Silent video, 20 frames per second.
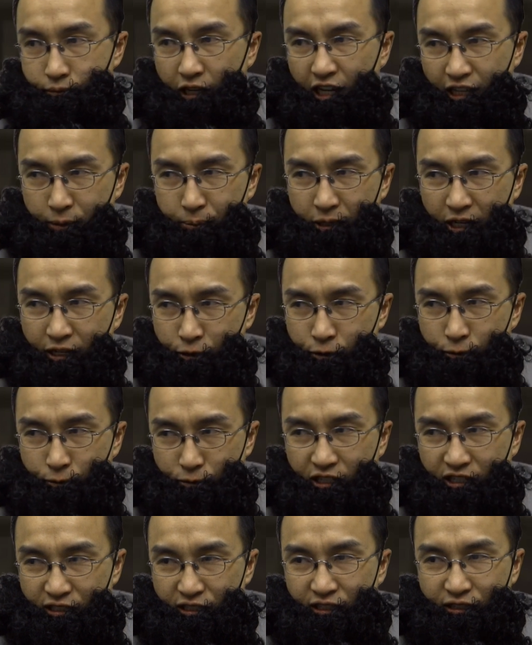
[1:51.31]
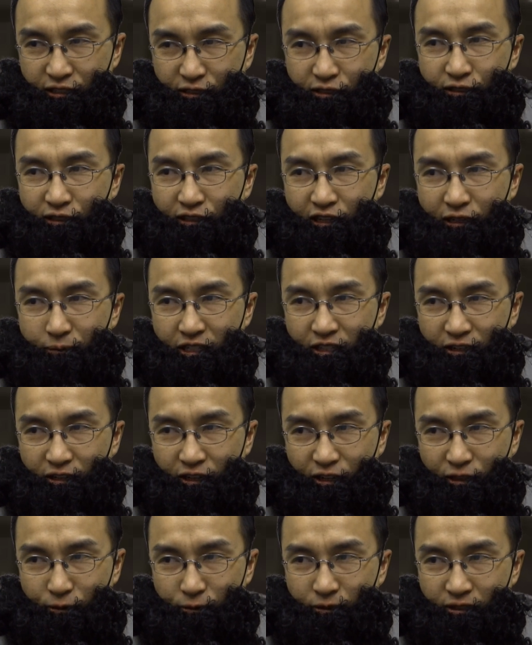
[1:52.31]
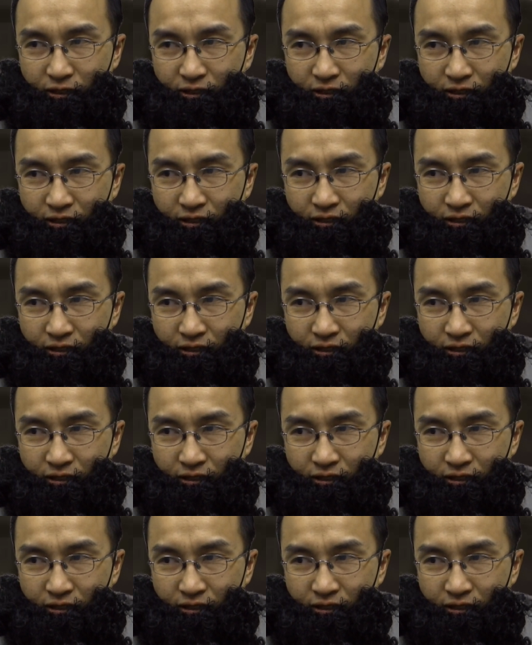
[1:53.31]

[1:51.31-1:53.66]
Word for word: Mathematical reasoning is going to get me to Hollywood?